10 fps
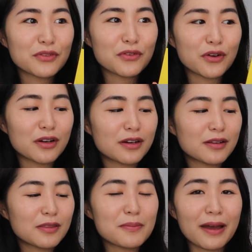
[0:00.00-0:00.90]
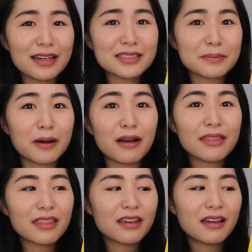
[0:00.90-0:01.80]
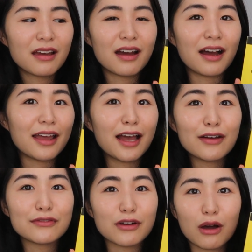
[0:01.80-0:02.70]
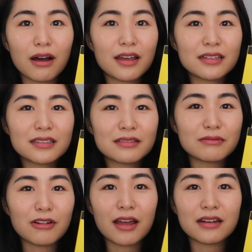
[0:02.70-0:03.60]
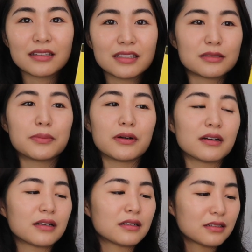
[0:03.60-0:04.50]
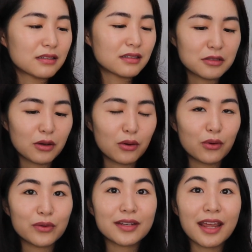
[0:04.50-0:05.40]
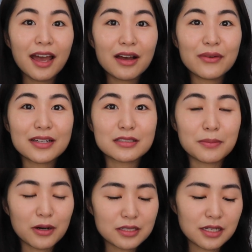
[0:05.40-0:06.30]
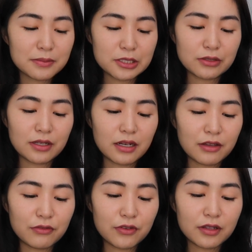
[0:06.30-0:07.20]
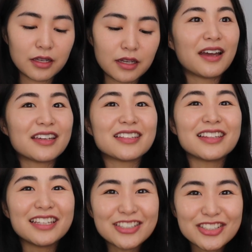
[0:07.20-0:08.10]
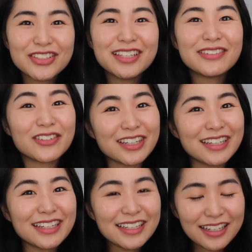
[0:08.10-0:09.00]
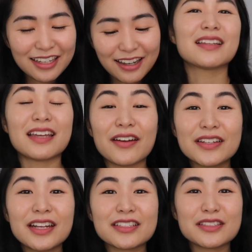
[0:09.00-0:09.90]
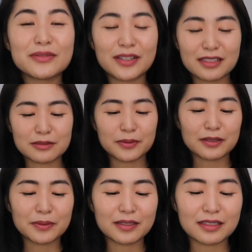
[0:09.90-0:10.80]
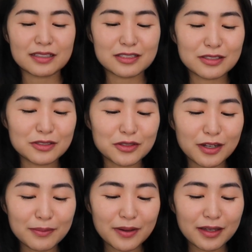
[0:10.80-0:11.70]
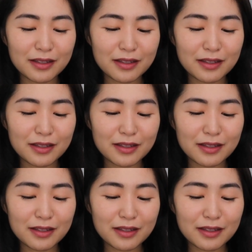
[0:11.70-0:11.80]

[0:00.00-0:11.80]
For the past month, I have not read this book. So now as a part-time student, I feel like I can leisurely read. Now I could actually read this book because during